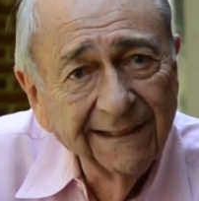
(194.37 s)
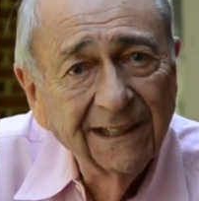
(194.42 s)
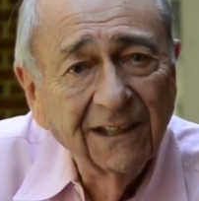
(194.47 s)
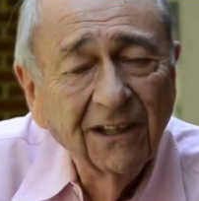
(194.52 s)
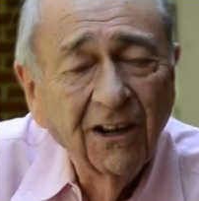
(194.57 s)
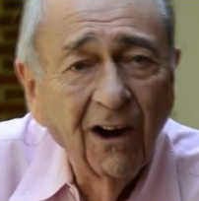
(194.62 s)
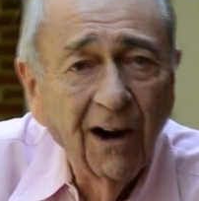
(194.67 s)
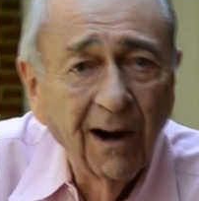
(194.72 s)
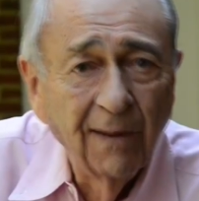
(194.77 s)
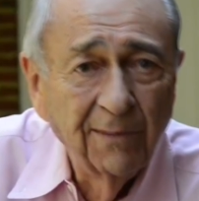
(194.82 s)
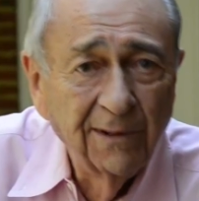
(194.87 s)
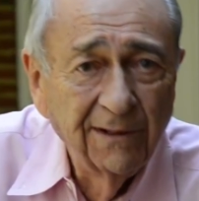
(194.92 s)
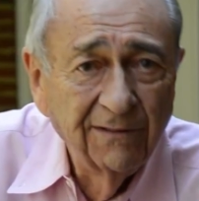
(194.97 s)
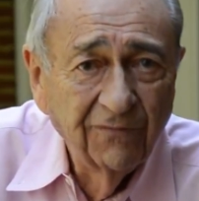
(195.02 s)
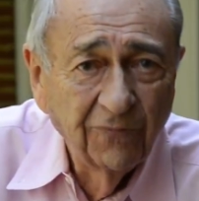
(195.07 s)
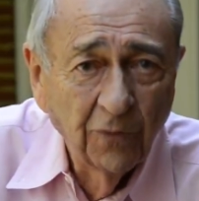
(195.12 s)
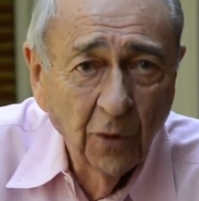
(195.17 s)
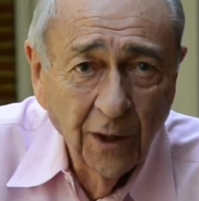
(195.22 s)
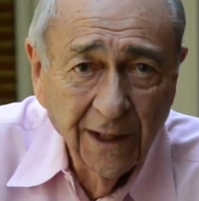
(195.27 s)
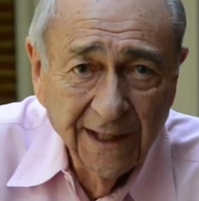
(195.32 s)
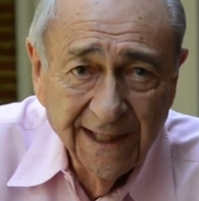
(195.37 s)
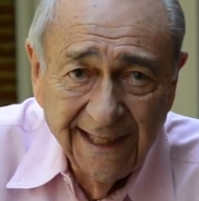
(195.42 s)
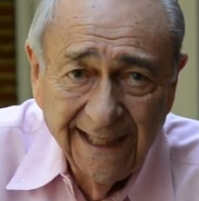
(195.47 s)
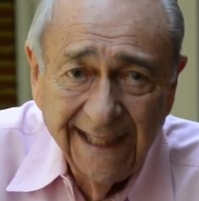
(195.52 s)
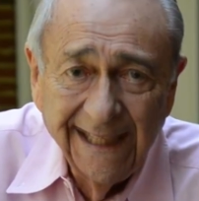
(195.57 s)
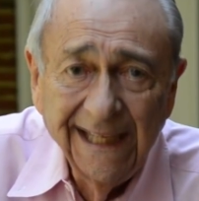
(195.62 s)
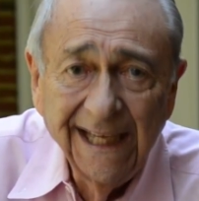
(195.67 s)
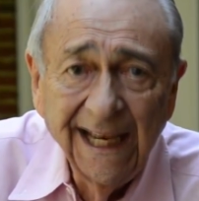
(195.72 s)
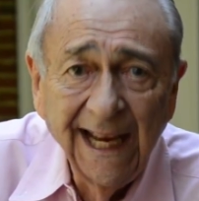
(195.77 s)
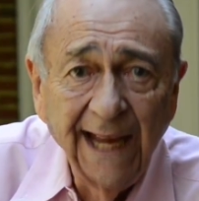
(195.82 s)
the
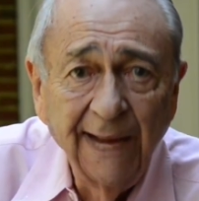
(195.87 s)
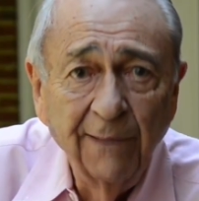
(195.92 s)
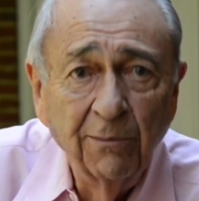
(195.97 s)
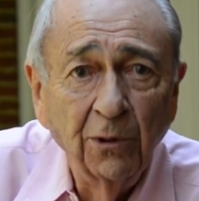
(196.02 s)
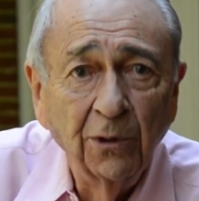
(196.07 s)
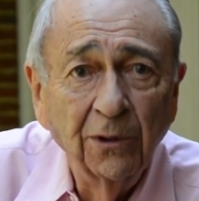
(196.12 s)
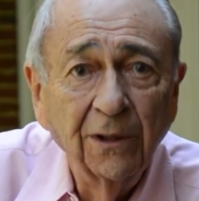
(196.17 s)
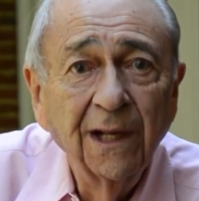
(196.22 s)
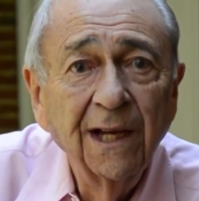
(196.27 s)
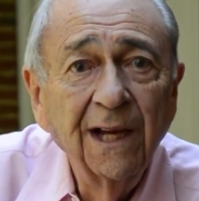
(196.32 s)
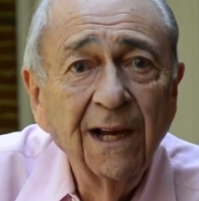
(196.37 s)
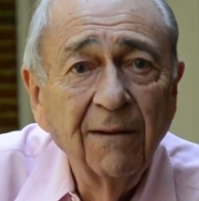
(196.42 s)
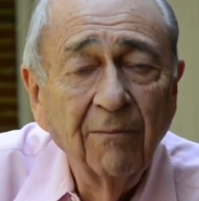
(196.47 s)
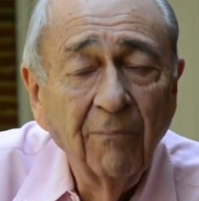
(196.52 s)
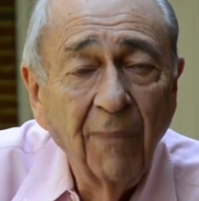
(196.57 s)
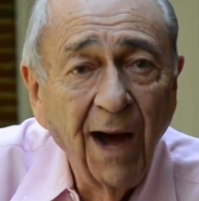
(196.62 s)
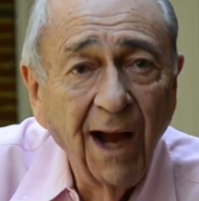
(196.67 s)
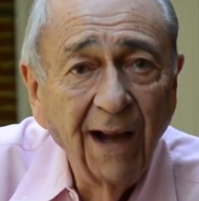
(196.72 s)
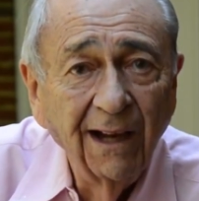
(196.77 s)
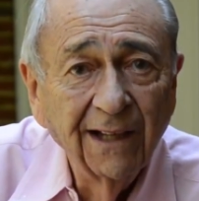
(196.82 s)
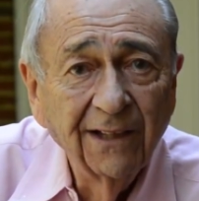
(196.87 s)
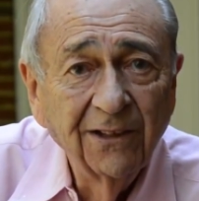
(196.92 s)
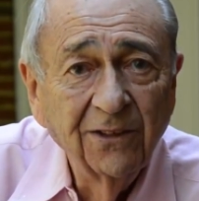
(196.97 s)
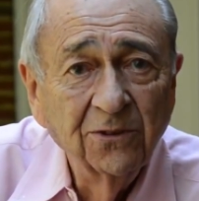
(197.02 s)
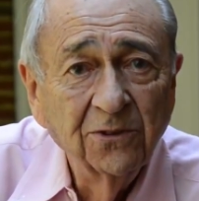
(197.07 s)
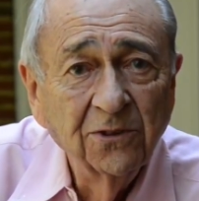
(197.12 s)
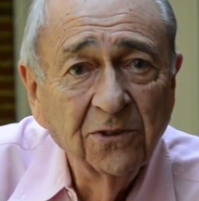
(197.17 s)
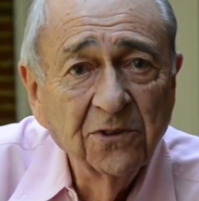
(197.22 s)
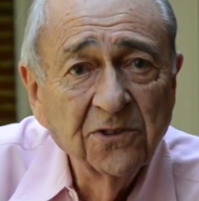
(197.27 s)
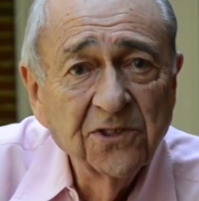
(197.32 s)
carbon-14 labeled
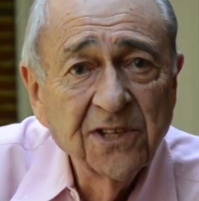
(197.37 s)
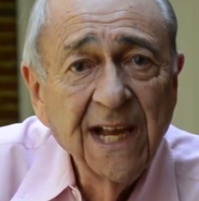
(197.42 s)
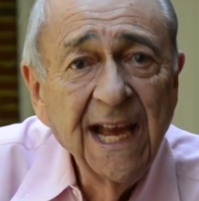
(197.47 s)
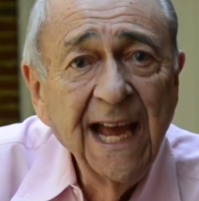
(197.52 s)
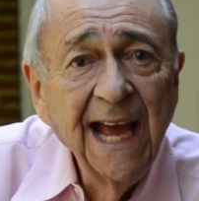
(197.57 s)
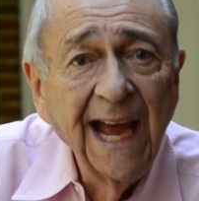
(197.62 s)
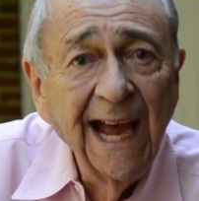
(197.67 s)
molecules,